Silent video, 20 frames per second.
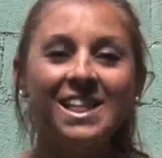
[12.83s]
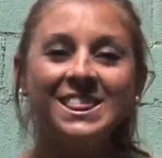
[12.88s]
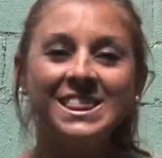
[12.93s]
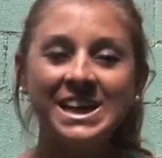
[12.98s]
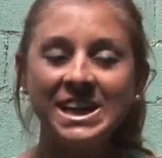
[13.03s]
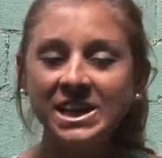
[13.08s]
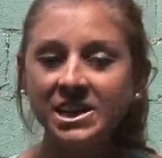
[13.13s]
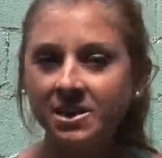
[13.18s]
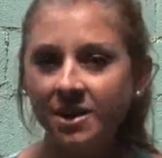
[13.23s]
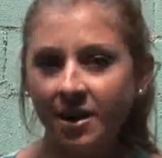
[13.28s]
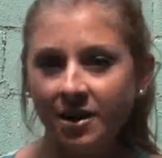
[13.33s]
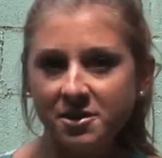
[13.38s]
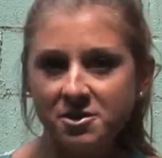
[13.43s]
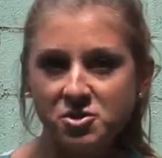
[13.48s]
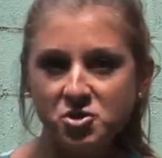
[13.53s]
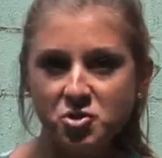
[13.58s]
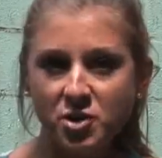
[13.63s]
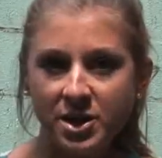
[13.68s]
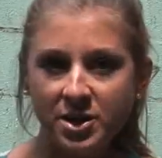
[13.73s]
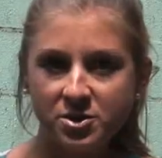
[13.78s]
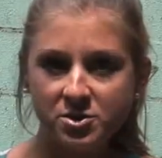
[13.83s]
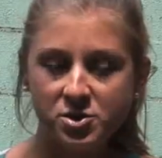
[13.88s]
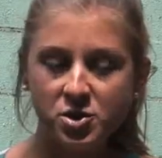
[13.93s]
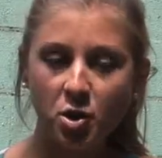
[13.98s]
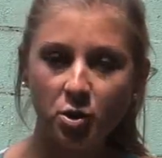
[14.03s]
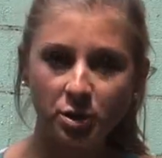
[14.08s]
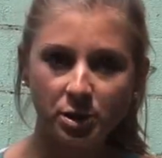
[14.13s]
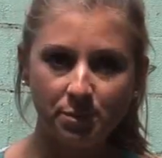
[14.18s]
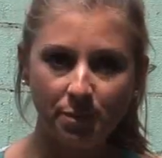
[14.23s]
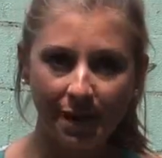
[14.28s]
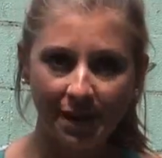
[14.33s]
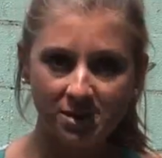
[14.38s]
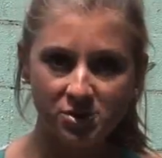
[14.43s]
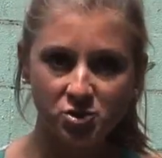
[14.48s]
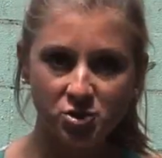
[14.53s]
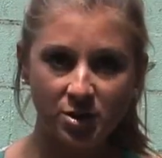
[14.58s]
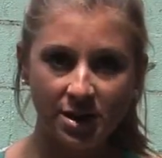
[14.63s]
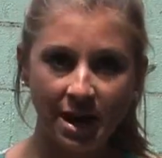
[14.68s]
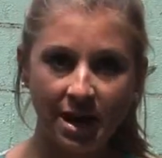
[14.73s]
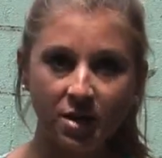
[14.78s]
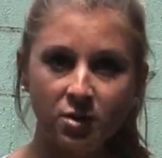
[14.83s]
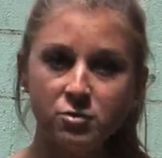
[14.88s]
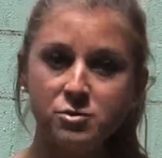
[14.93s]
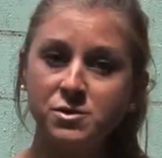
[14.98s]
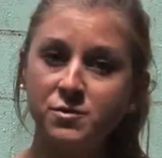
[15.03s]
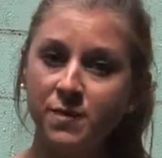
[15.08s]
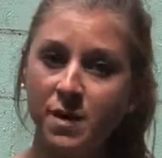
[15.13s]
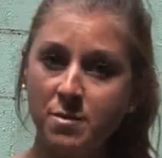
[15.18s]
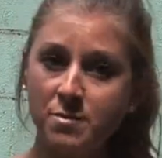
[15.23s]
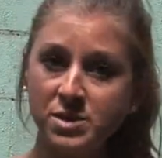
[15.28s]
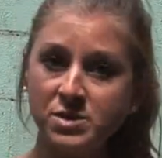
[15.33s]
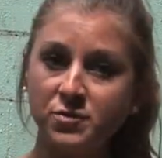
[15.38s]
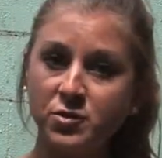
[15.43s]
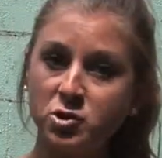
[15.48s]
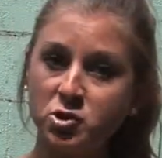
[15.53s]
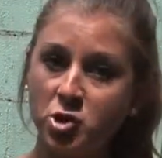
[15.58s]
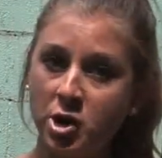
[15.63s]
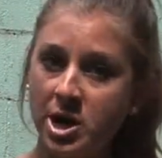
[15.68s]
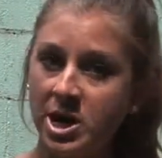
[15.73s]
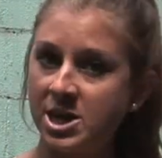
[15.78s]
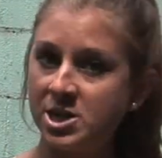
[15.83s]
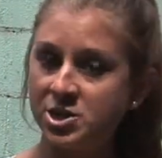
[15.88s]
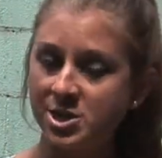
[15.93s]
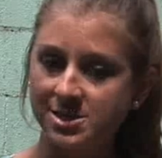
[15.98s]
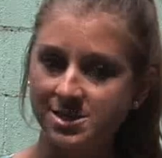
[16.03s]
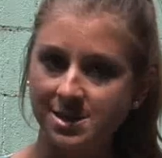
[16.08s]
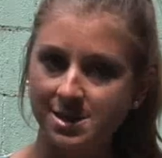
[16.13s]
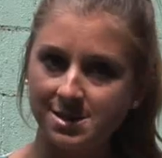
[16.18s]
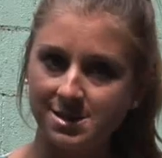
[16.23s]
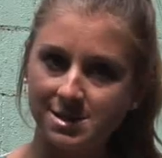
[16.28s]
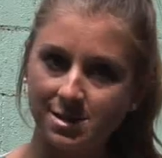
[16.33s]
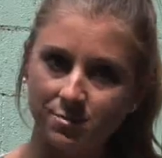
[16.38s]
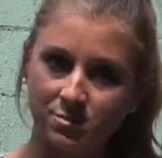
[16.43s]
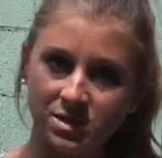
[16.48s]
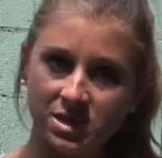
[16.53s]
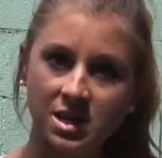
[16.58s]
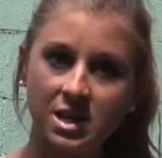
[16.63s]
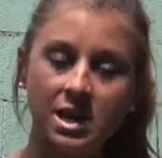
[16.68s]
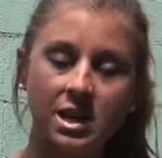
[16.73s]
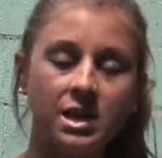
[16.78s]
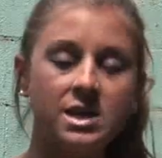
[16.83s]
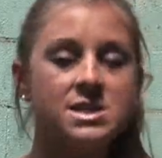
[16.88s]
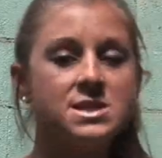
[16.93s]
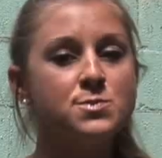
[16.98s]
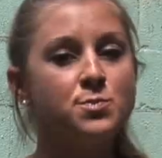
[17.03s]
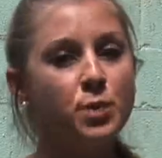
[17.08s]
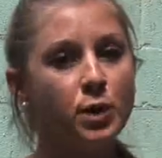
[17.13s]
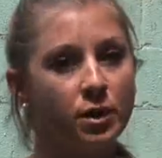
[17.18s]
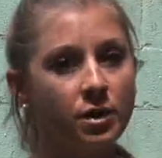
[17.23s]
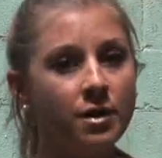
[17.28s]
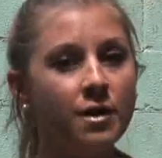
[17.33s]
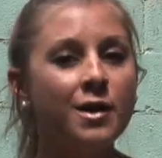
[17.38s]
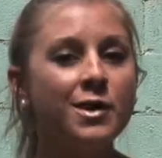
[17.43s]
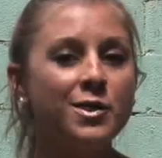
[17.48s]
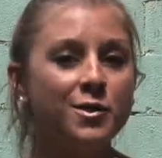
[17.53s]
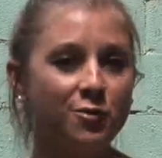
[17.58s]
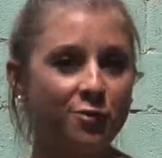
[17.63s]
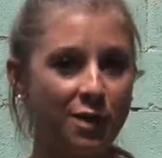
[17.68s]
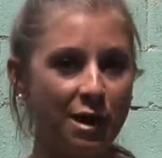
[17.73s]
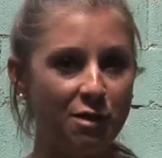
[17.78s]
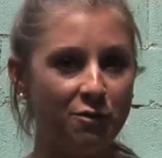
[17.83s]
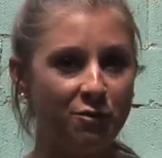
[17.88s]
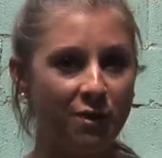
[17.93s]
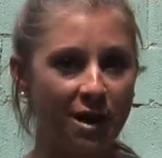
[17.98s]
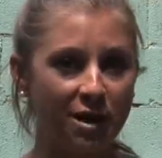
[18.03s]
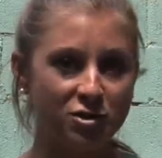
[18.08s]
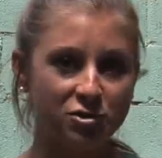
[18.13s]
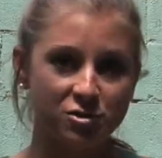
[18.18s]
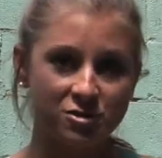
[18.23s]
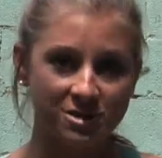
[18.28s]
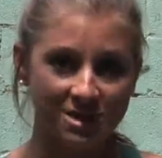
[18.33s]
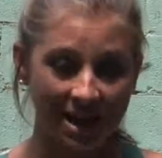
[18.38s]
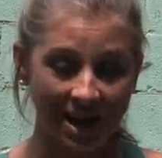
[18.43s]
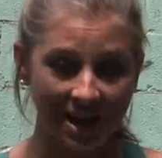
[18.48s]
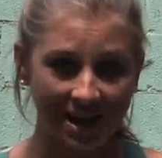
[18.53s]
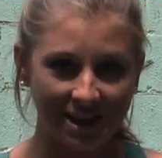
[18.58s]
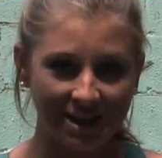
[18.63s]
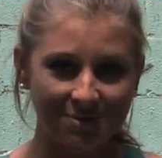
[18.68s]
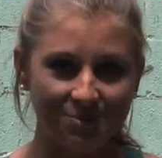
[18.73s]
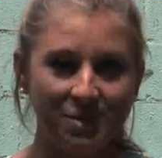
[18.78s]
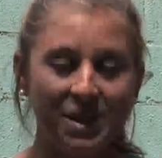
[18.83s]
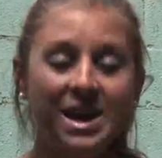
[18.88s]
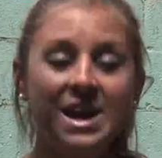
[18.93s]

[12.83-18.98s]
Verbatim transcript: Lady Gaga's trainer is Harley Pasternak, who's famous for training Jessica Simpson and his book, The Five Factor Diet.